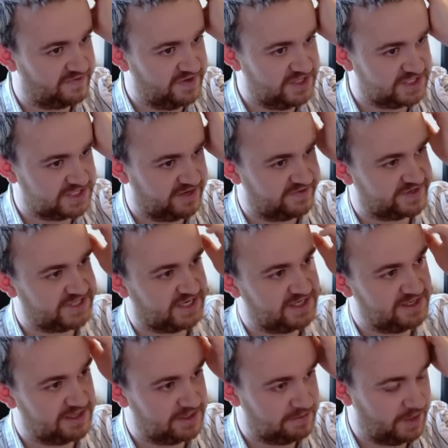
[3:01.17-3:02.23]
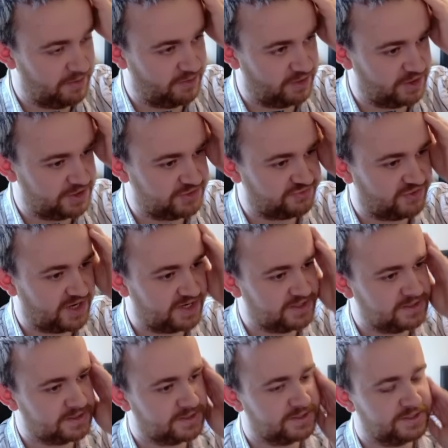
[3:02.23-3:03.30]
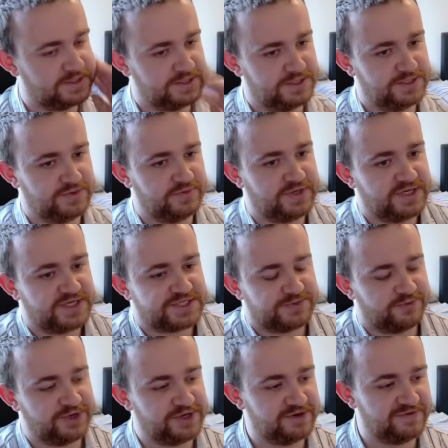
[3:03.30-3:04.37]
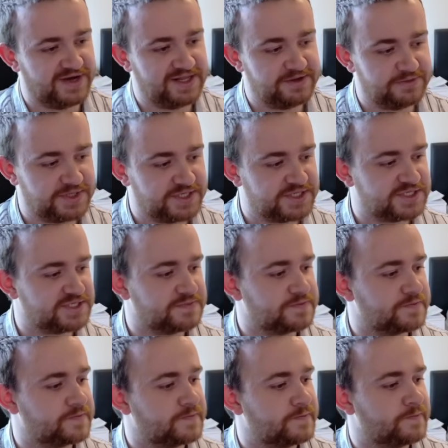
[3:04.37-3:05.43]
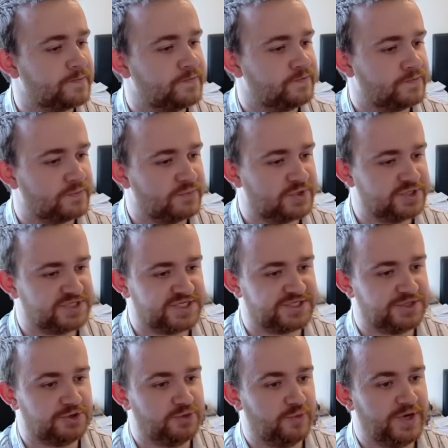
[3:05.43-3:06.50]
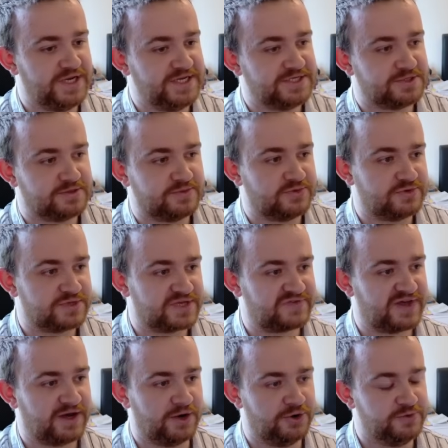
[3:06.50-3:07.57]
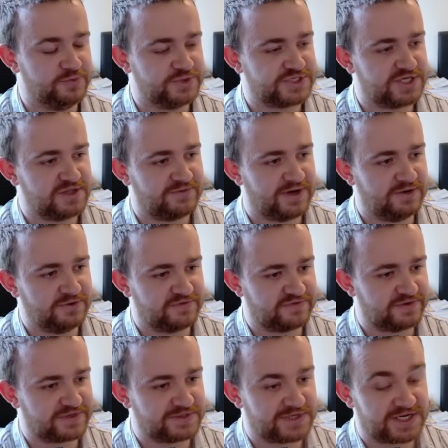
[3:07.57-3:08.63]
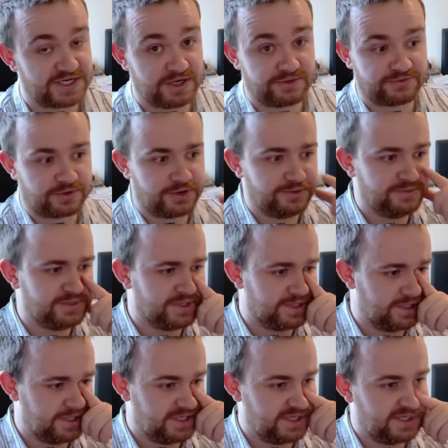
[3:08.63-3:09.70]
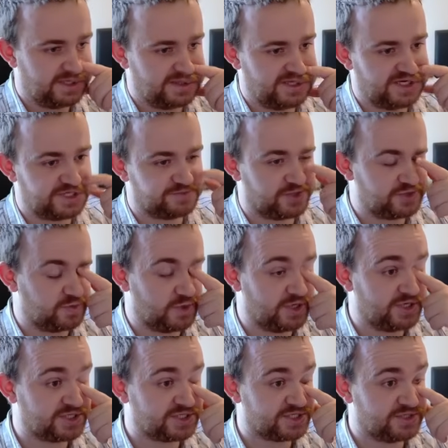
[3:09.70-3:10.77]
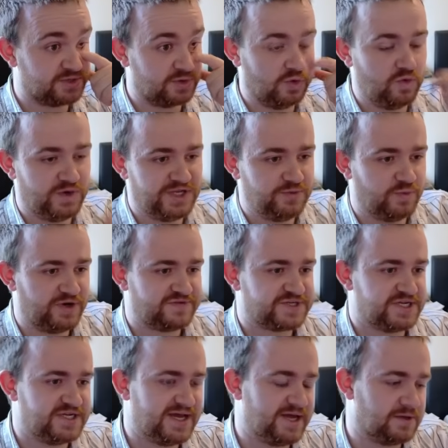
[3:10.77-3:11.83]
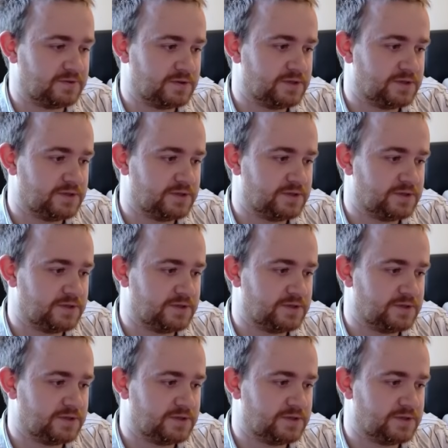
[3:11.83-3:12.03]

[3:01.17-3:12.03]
he doesn't have exactly like MrMaCHONaCHOMan Dragon, we can get some really good value with this, because there's no weenies on the board. If that Ohm was still around, or if there's like another Ohm, then it's much worse. Oh, and he whiffs a Nell.